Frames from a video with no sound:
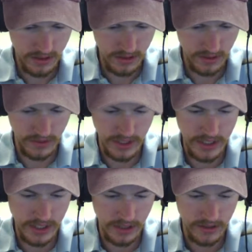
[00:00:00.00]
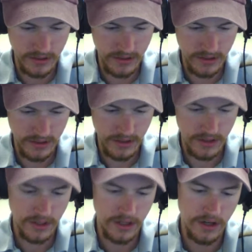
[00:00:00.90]
That's a keychain.
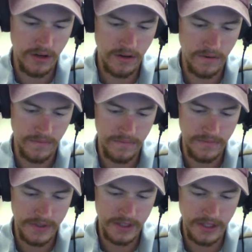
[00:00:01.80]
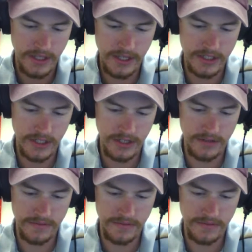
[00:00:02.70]
Oh, it's a keychain.